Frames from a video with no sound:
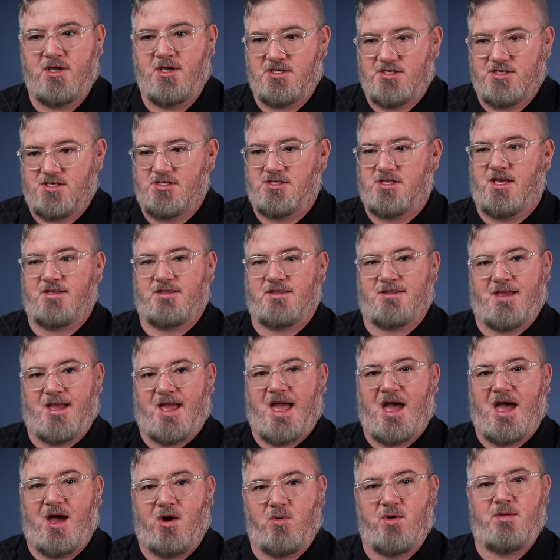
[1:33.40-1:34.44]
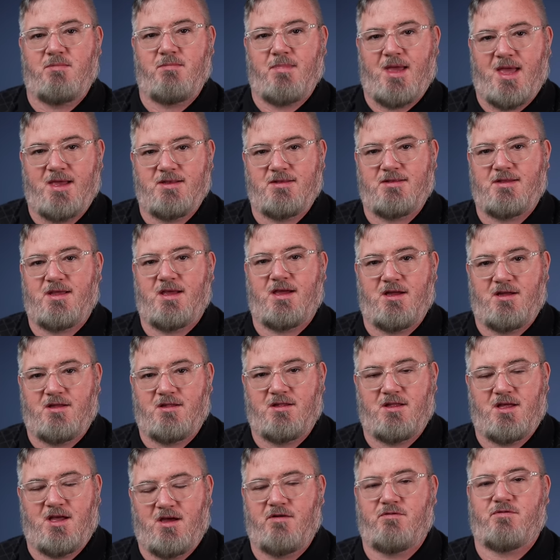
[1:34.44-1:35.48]
She's like the Howie
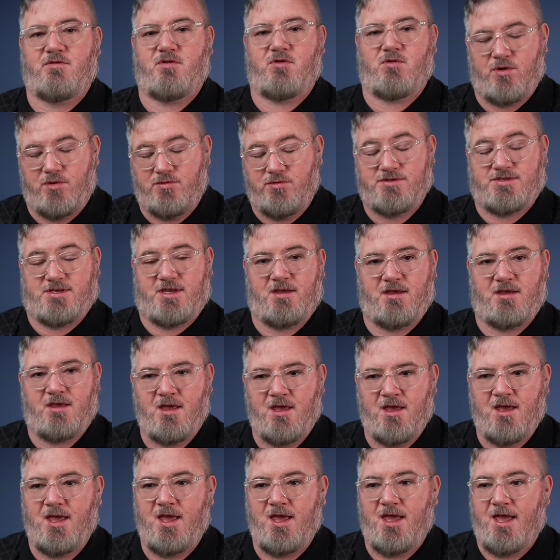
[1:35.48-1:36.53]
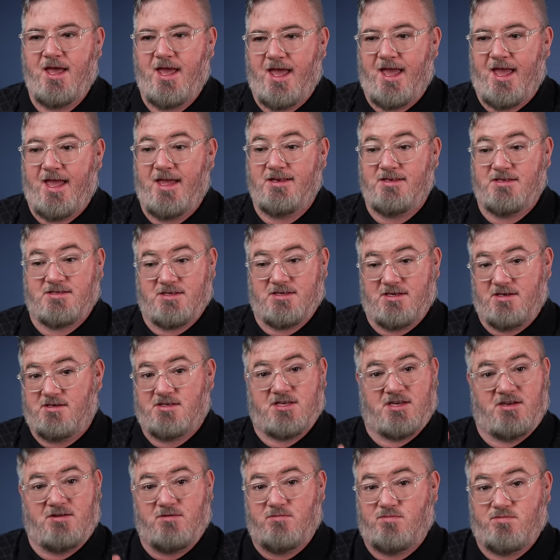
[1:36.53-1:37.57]
Mandel of cruising. And
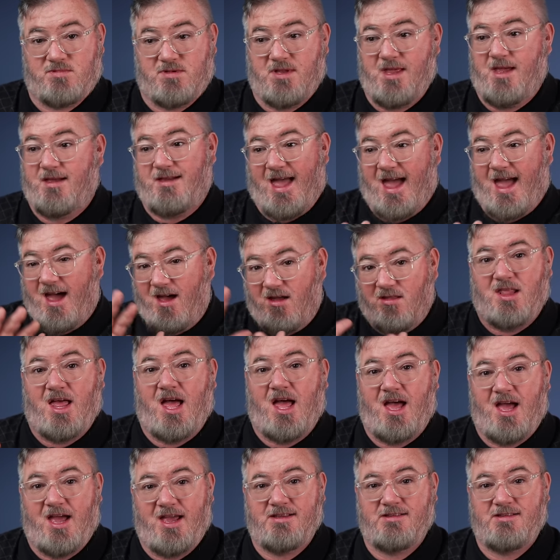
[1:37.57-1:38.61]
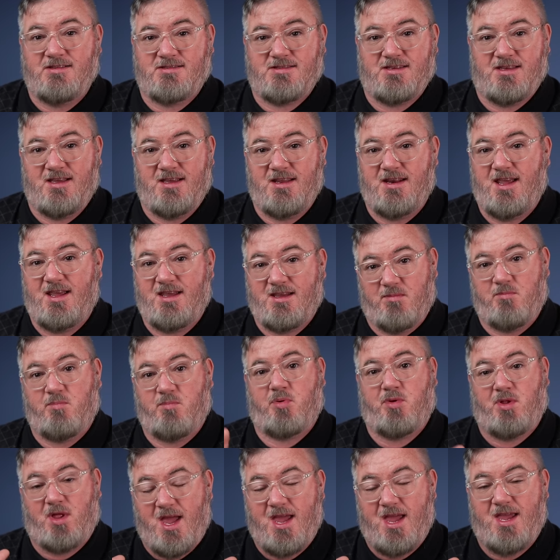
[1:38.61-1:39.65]
she outlines in a
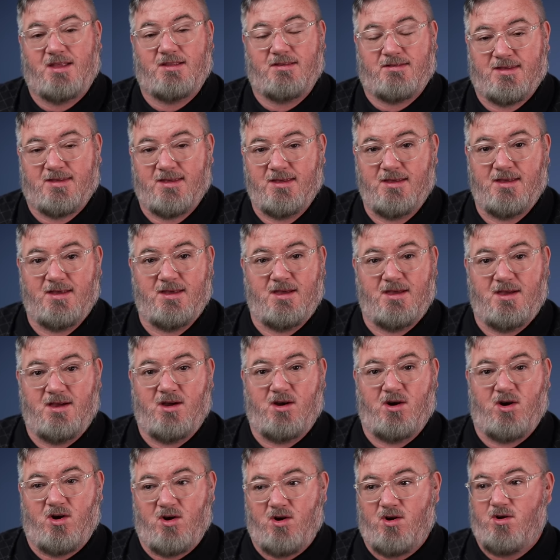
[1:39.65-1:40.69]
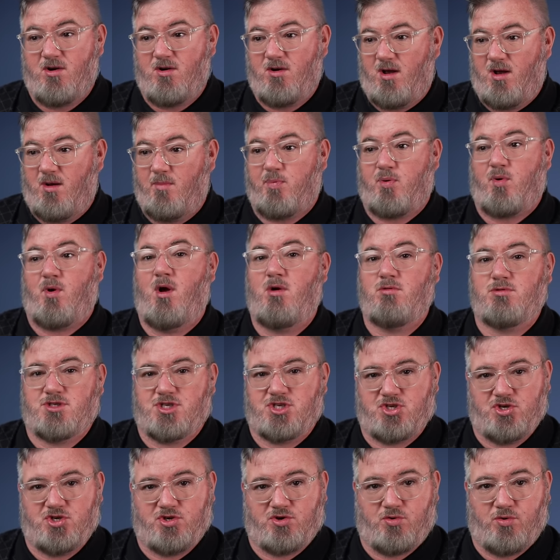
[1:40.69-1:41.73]
complaint her
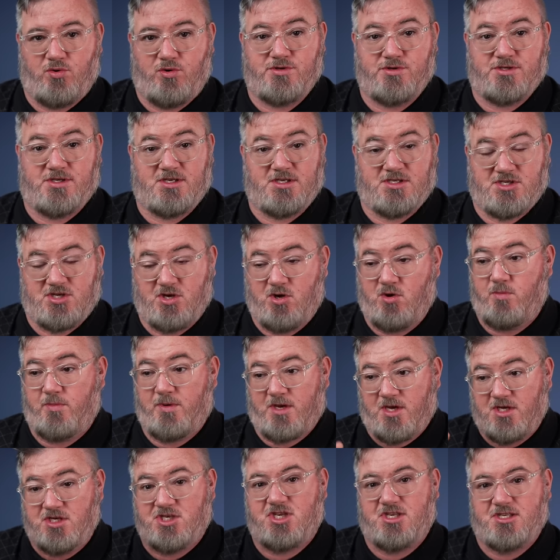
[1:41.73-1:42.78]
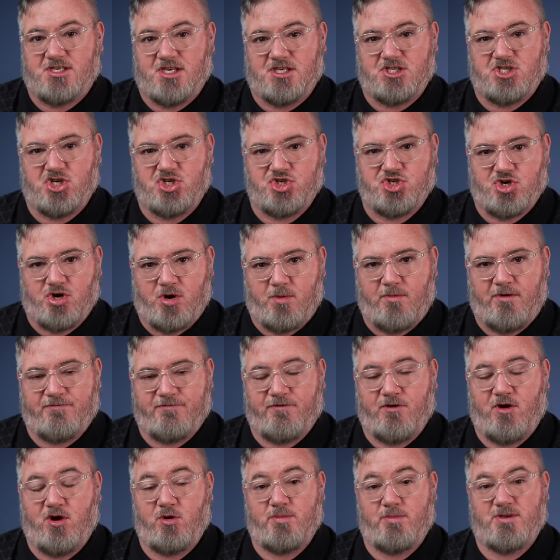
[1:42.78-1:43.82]
approach to cruising. So, because she's such a
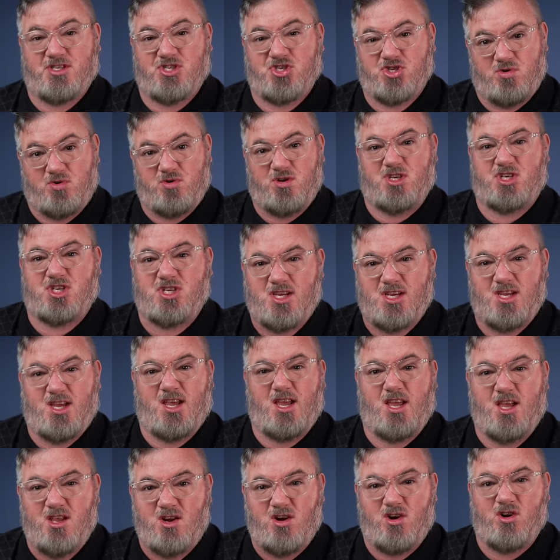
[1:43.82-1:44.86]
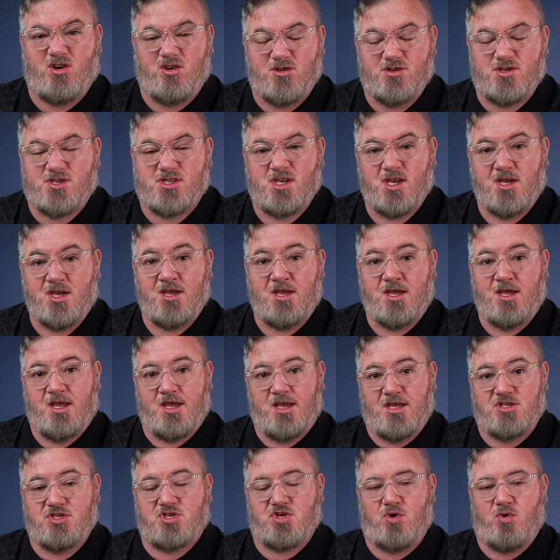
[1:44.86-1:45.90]
germaphobe, as soon as she enters
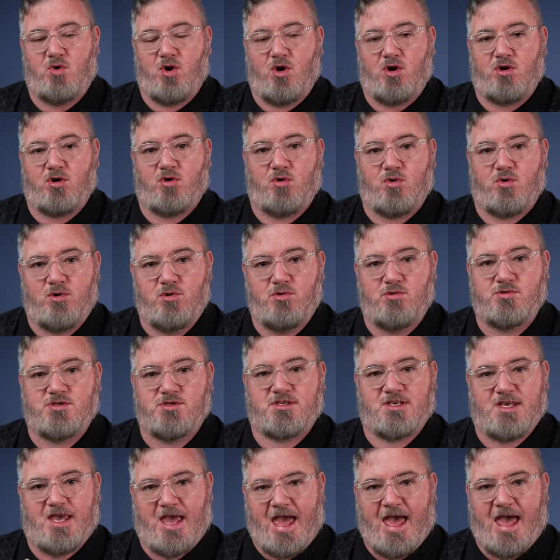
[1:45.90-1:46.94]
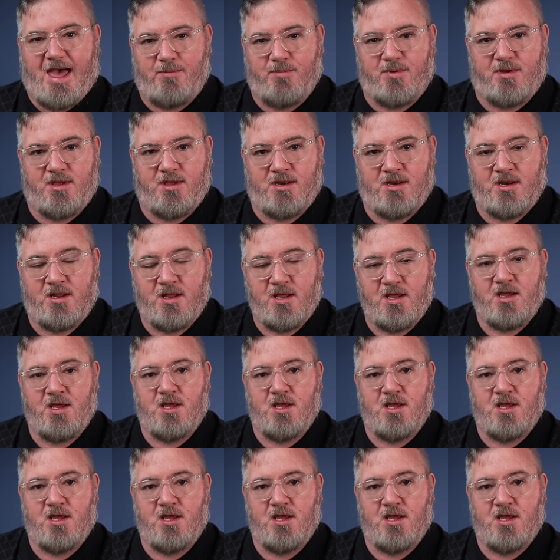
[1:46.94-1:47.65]
into her cruise cabin,